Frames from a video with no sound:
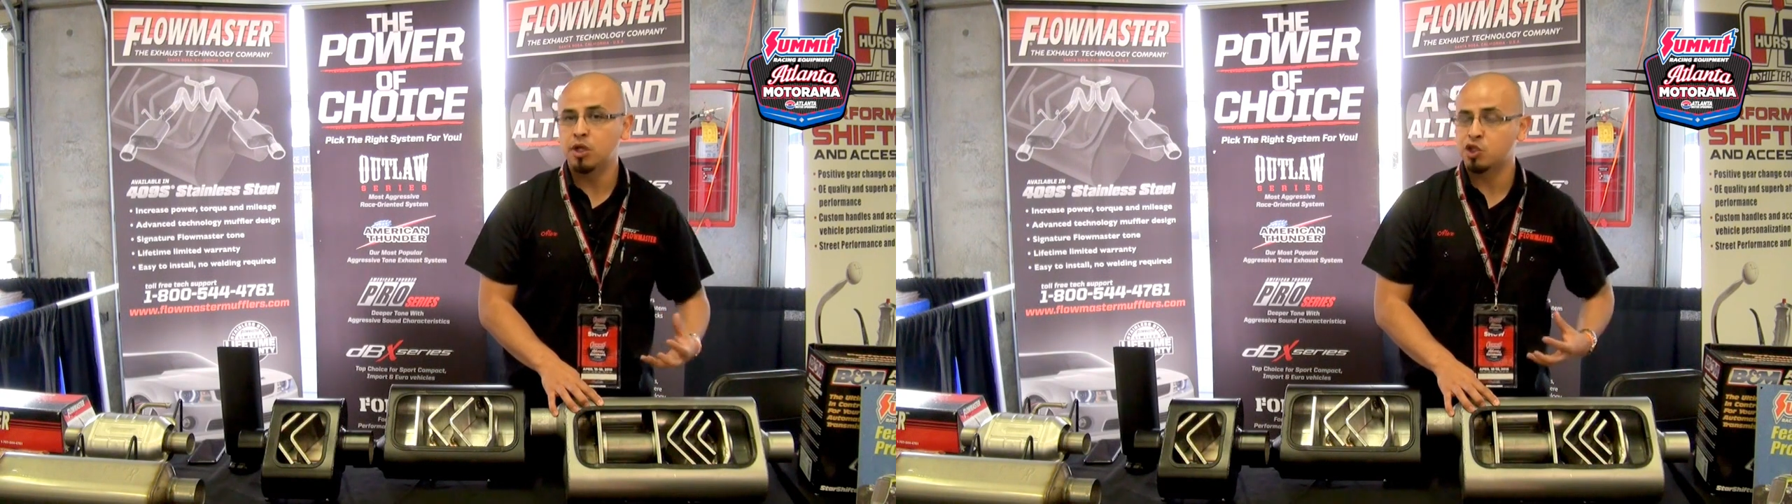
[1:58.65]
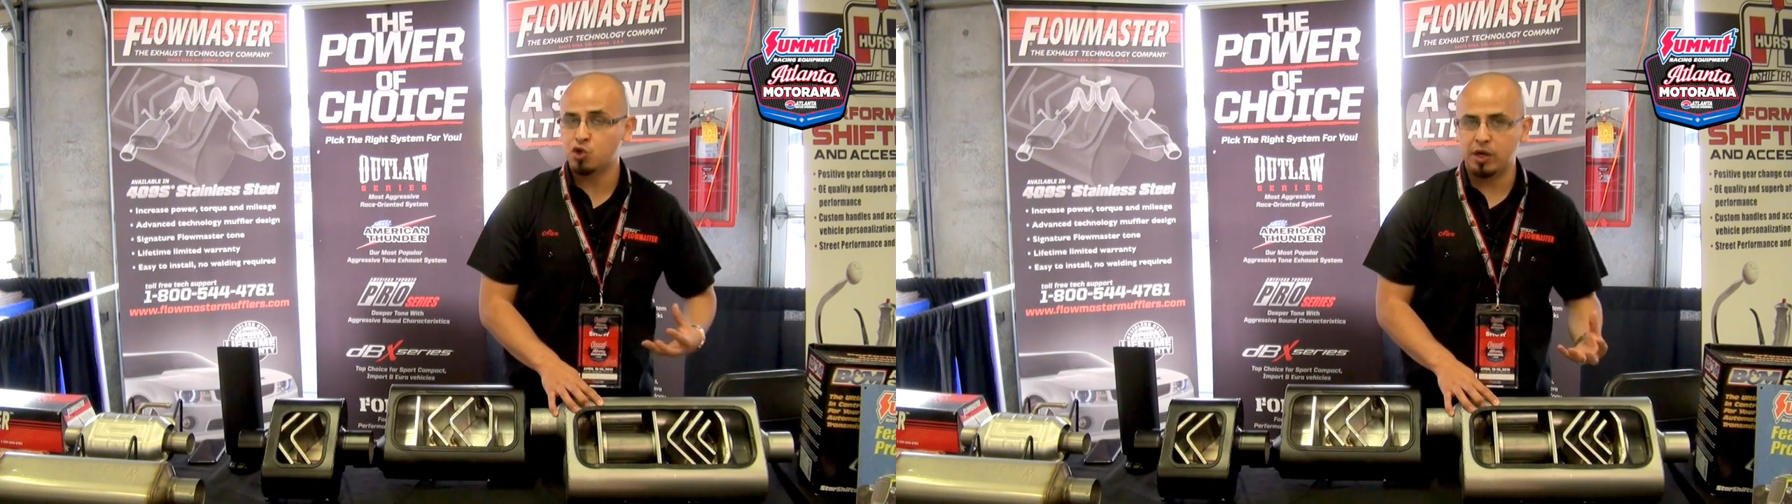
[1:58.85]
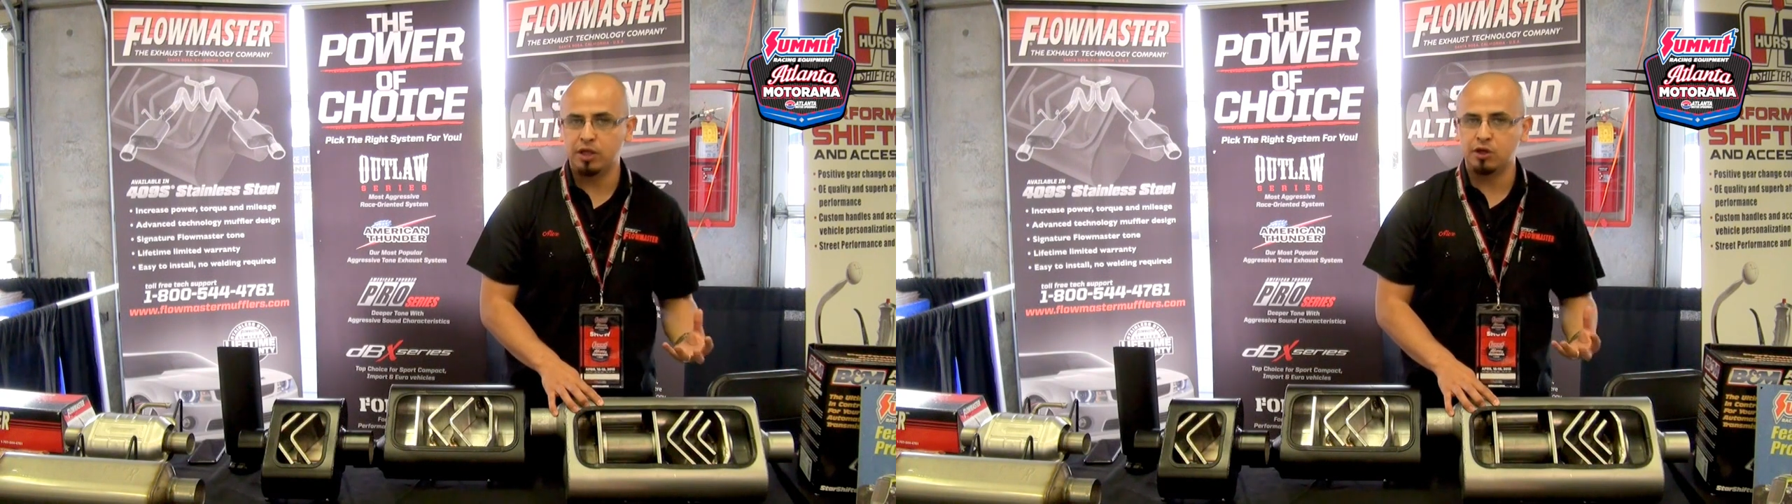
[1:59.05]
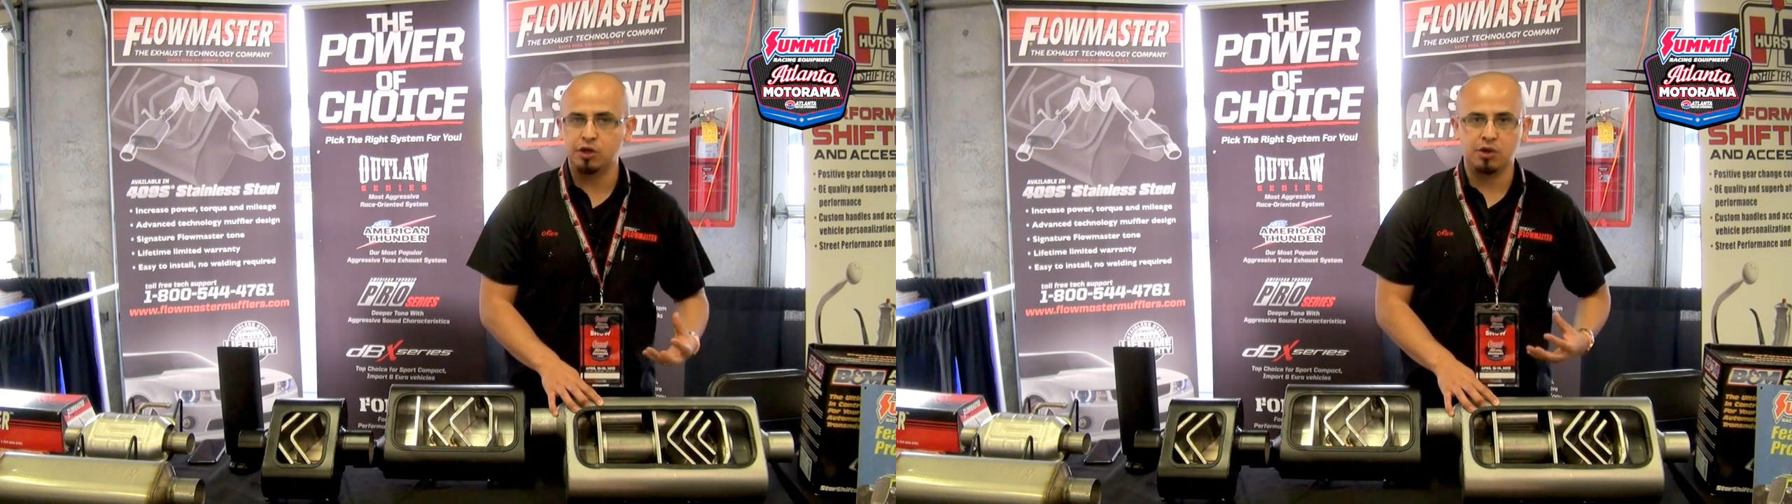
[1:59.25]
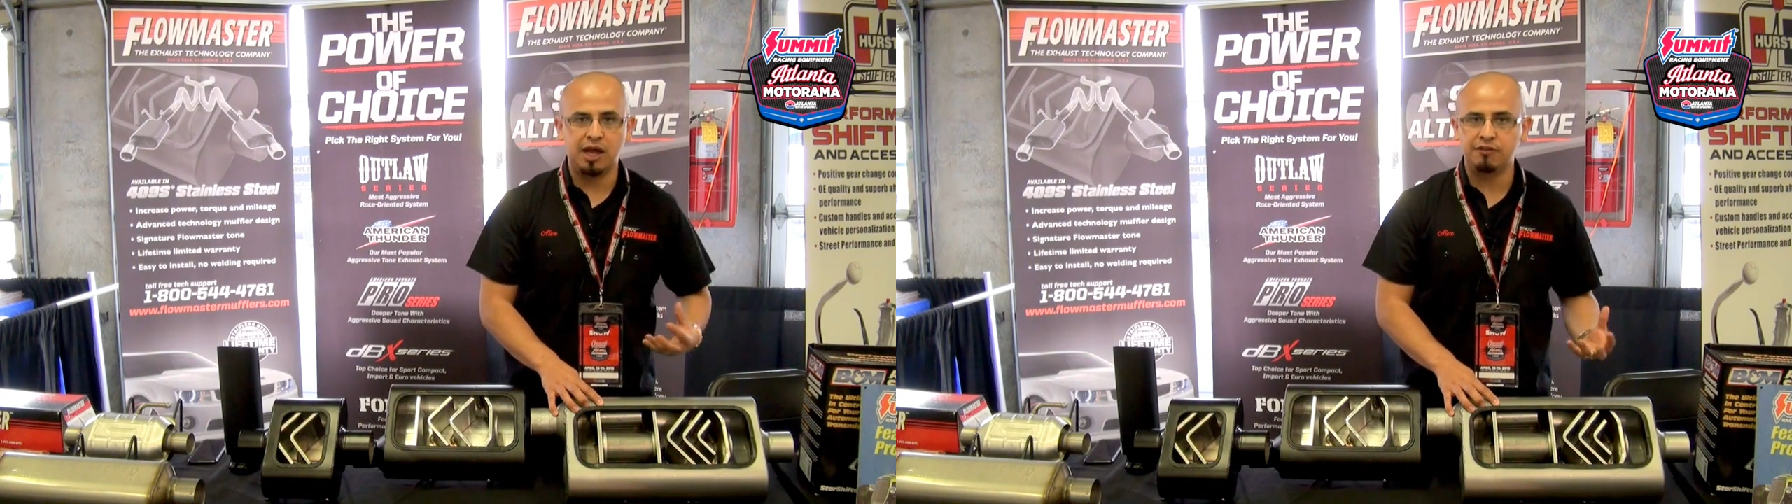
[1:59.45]
a trailer,
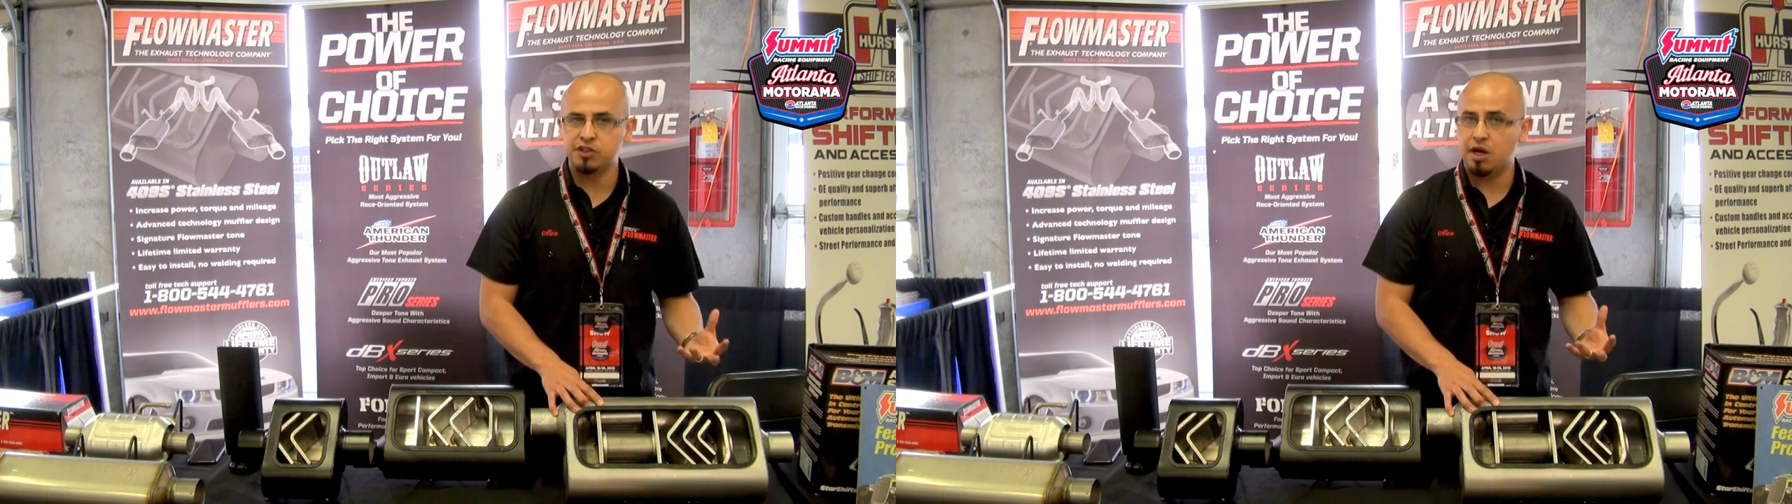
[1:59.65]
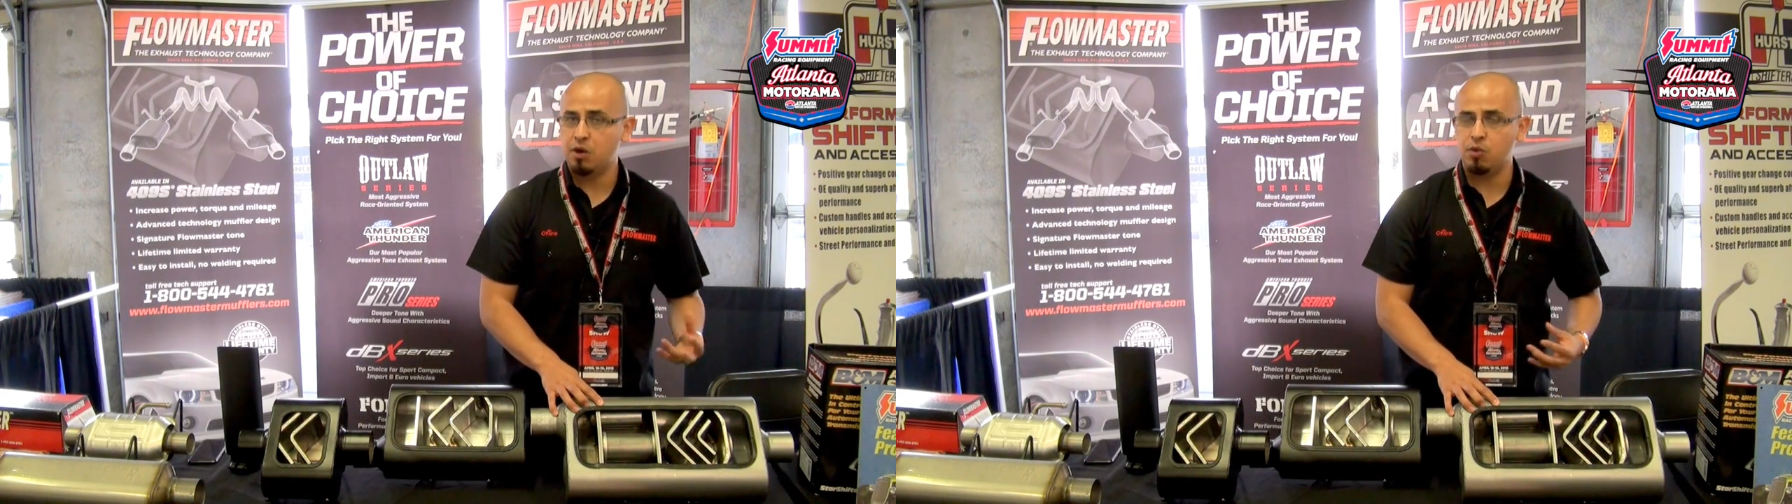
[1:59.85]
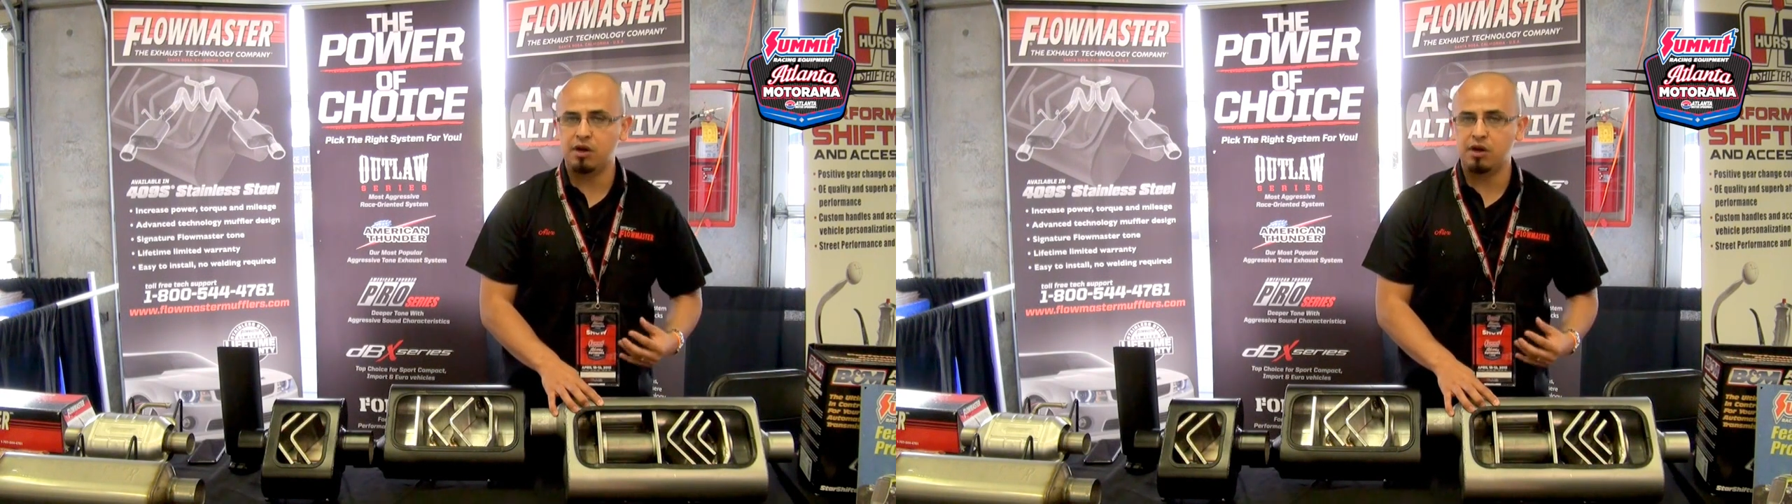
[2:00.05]
your livestock,